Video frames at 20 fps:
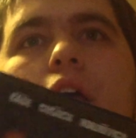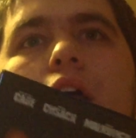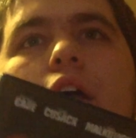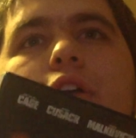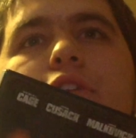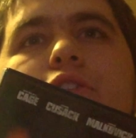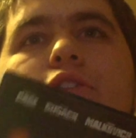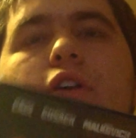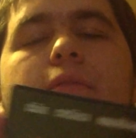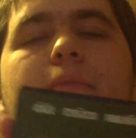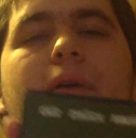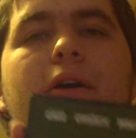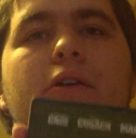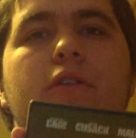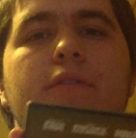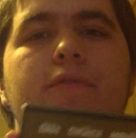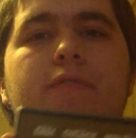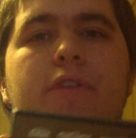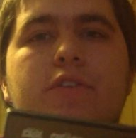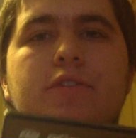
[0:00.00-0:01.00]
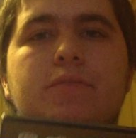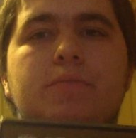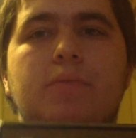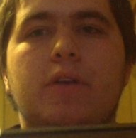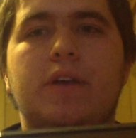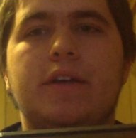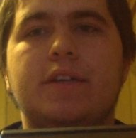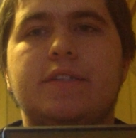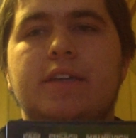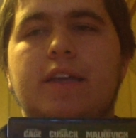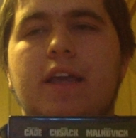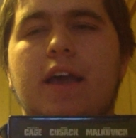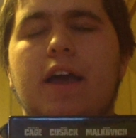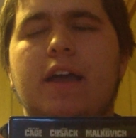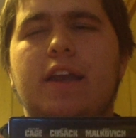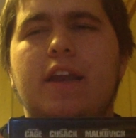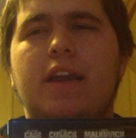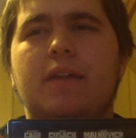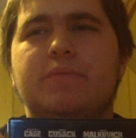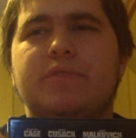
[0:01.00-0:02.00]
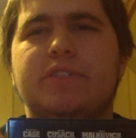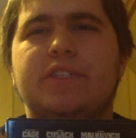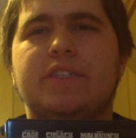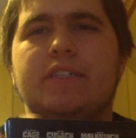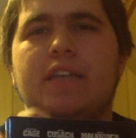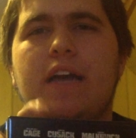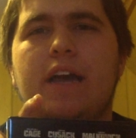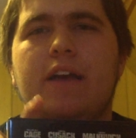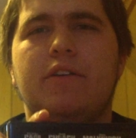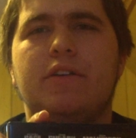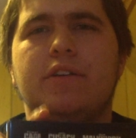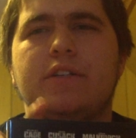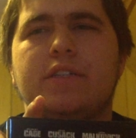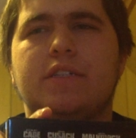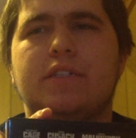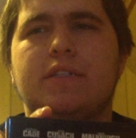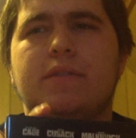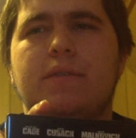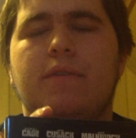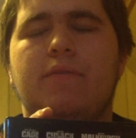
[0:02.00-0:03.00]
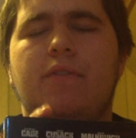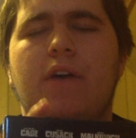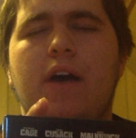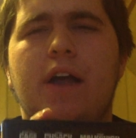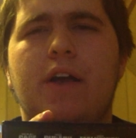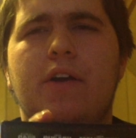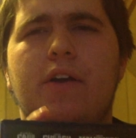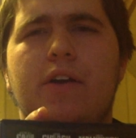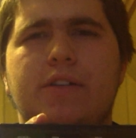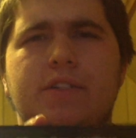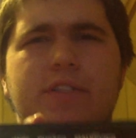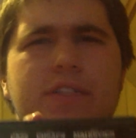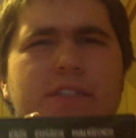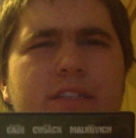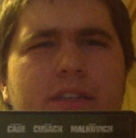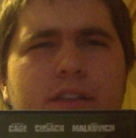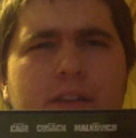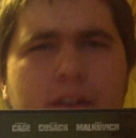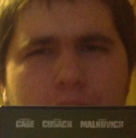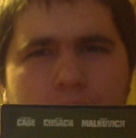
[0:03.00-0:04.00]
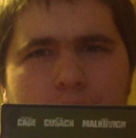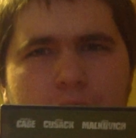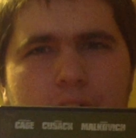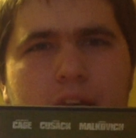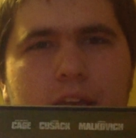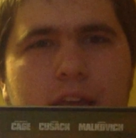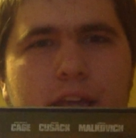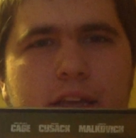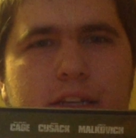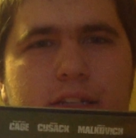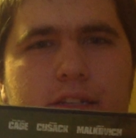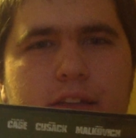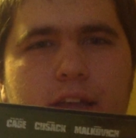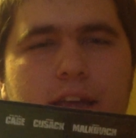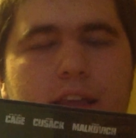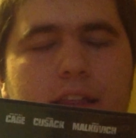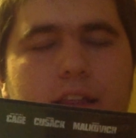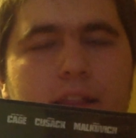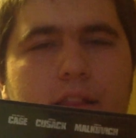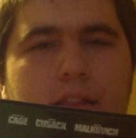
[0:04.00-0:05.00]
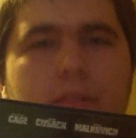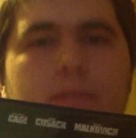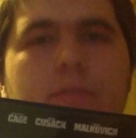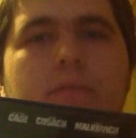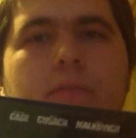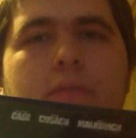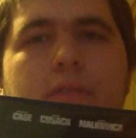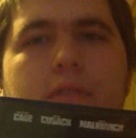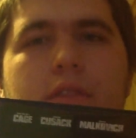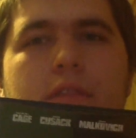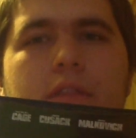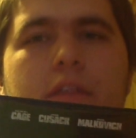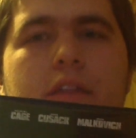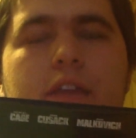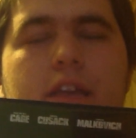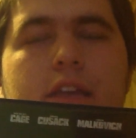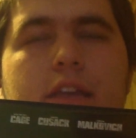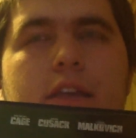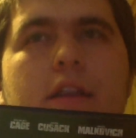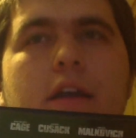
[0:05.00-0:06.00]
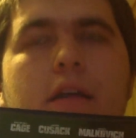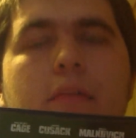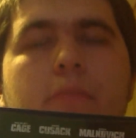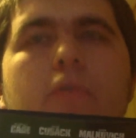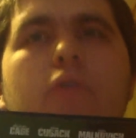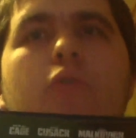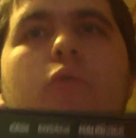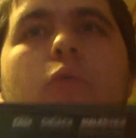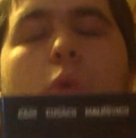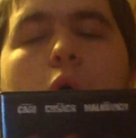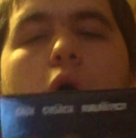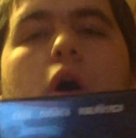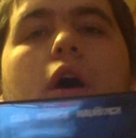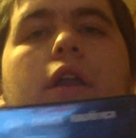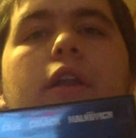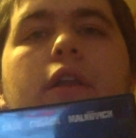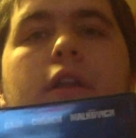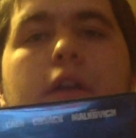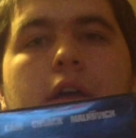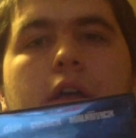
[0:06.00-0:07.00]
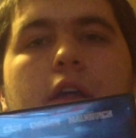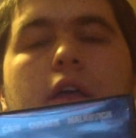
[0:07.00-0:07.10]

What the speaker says: John Malkovich plays a guy named Cyrus the Virus. He's, like, the number one